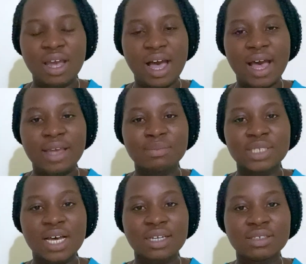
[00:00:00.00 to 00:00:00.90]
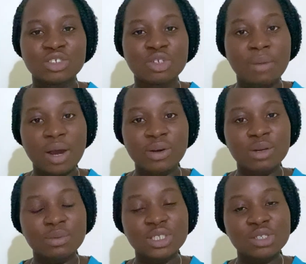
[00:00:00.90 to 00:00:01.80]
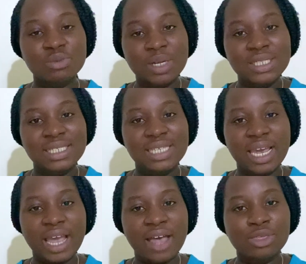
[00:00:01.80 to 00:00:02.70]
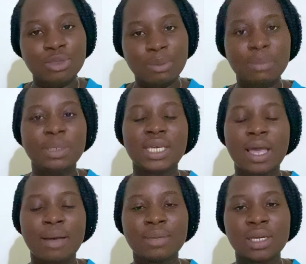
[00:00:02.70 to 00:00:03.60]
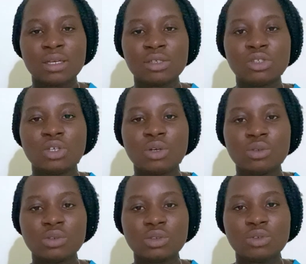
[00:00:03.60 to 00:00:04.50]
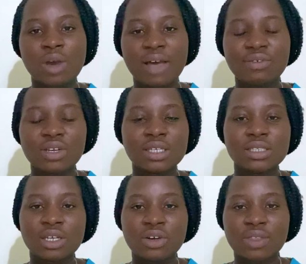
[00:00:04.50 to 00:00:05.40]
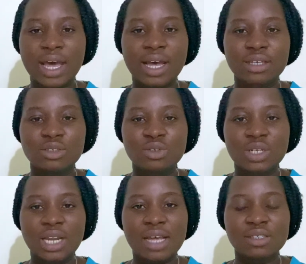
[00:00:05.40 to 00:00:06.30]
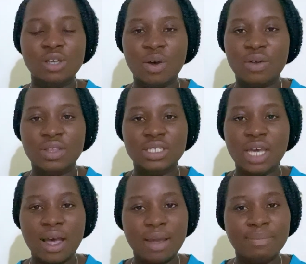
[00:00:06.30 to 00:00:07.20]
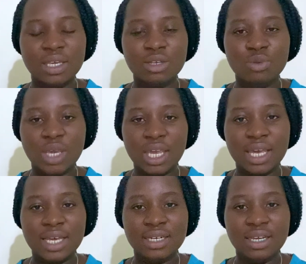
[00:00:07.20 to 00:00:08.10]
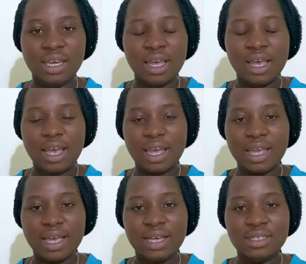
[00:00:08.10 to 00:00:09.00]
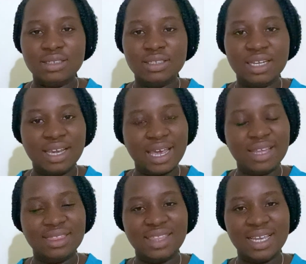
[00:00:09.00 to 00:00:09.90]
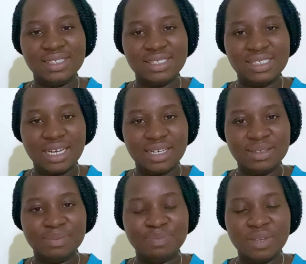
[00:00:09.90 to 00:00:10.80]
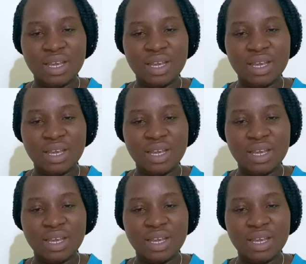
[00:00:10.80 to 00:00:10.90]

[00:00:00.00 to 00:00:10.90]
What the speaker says: I am done tomorrow, which is Wednesday at 3 p.m. So you have to consider that. Utilize all the time that you can and get things done.